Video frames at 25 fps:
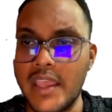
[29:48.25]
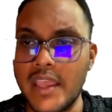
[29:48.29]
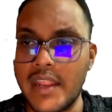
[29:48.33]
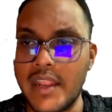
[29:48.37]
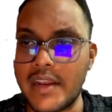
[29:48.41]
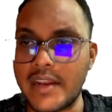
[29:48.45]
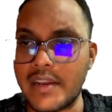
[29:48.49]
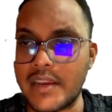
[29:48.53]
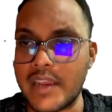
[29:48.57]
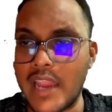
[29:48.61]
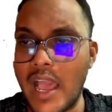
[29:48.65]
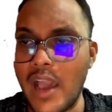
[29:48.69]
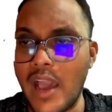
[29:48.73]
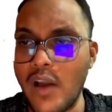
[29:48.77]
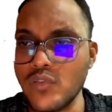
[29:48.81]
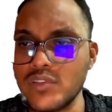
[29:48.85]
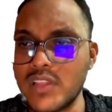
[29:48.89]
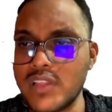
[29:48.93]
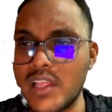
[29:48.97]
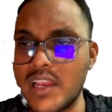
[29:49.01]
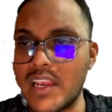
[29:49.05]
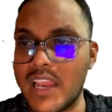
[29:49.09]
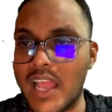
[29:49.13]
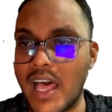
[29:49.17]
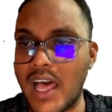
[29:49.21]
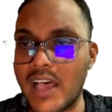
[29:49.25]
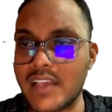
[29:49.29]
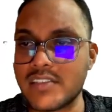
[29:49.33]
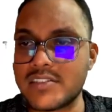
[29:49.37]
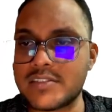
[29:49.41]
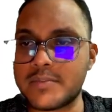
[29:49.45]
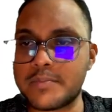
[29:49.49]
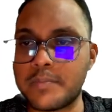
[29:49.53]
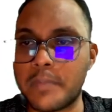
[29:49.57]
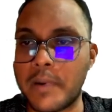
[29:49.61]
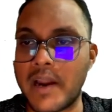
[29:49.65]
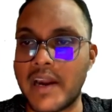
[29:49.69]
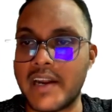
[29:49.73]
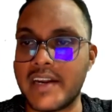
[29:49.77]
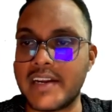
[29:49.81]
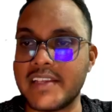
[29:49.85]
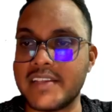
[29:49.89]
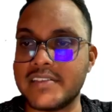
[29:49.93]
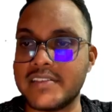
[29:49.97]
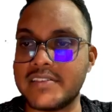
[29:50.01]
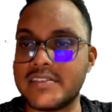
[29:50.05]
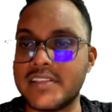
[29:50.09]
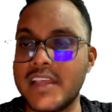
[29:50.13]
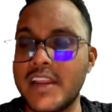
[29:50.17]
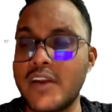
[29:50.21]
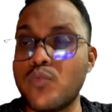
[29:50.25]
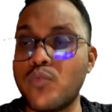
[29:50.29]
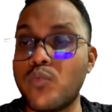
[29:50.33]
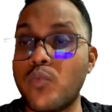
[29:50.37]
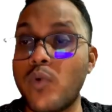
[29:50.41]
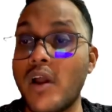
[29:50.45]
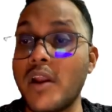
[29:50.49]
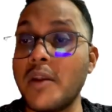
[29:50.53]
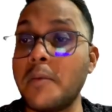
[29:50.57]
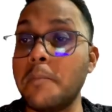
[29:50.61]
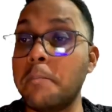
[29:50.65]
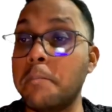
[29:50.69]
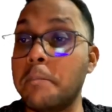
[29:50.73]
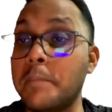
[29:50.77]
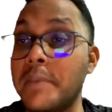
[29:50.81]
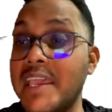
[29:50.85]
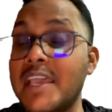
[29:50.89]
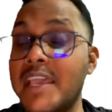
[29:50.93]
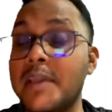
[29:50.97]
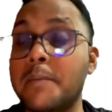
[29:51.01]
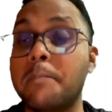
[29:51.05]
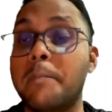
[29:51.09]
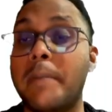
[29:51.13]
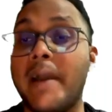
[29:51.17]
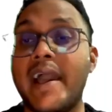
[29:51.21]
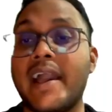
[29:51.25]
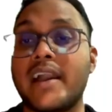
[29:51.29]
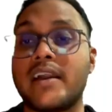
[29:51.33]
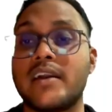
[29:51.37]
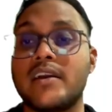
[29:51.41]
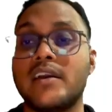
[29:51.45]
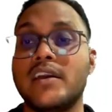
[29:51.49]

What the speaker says: Now the last part is that one big bag.